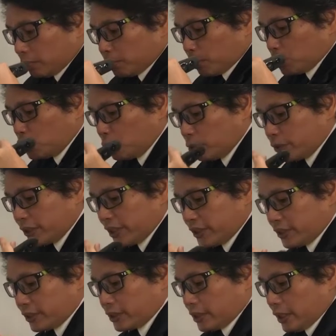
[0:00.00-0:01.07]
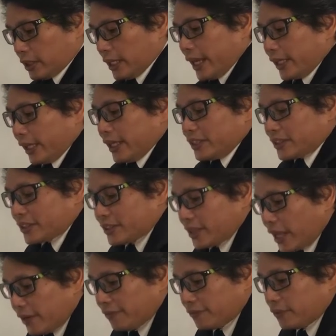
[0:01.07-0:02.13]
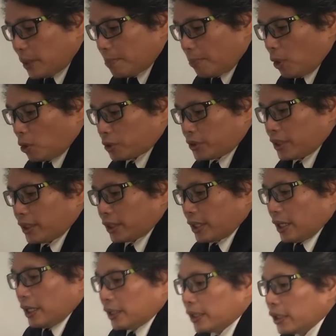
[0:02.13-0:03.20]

produces like a safe deposit